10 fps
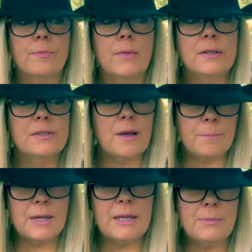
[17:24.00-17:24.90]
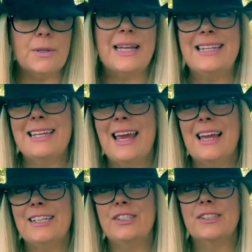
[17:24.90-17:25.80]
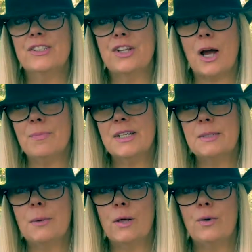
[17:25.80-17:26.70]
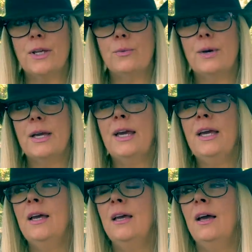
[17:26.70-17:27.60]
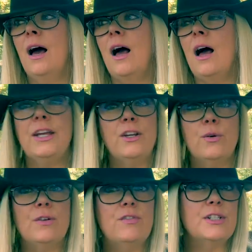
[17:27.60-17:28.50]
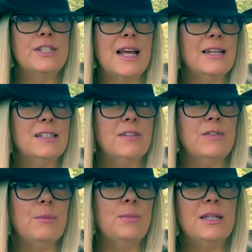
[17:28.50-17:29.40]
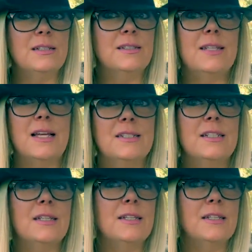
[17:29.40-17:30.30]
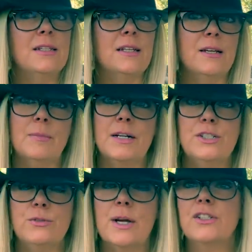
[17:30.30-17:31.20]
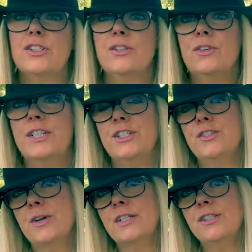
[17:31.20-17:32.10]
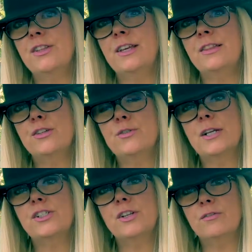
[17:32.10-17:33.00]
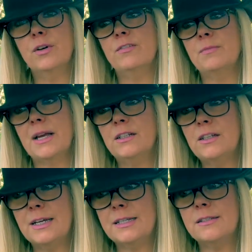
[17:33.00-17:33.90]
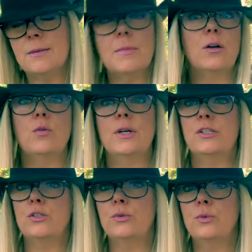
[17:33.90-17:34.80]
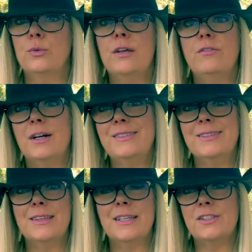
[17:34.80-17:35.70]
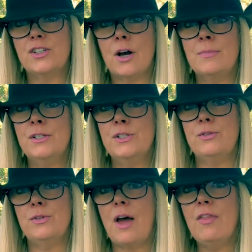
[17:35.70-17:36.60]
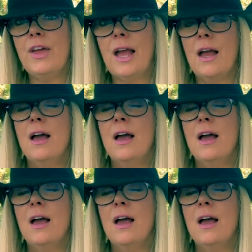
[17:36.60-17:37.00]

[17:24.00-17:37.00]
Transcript: Some people indicate to stop the spell right away. I know if there's negativity being sent in my direction, or in the direction of one of my clients, I'm not going to advise that they stop and do nothing.